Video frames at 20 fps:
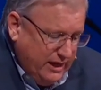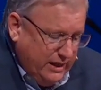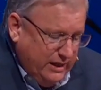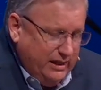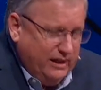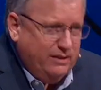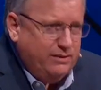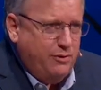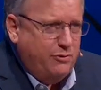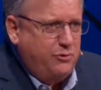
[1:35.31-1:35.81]

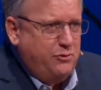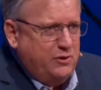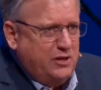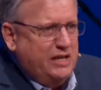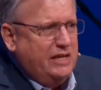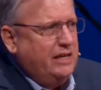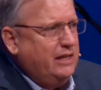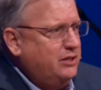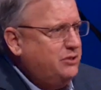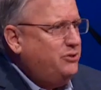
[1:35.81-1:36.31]
in the
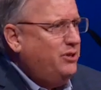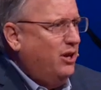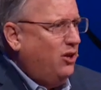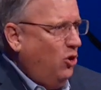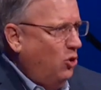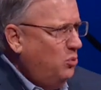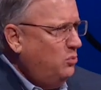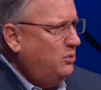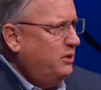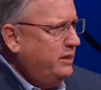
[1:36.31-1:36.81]
things that
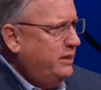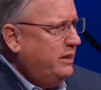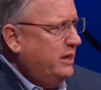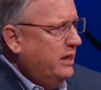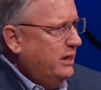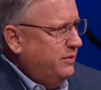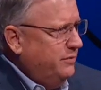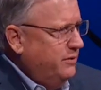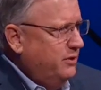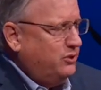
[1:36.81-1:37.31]
only
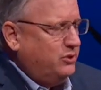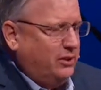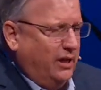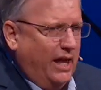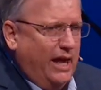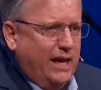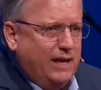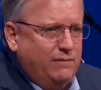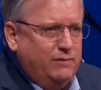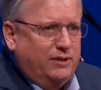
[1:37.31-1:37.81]
this
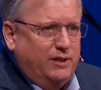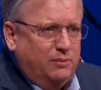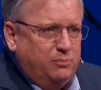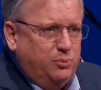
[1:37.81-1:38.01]
life can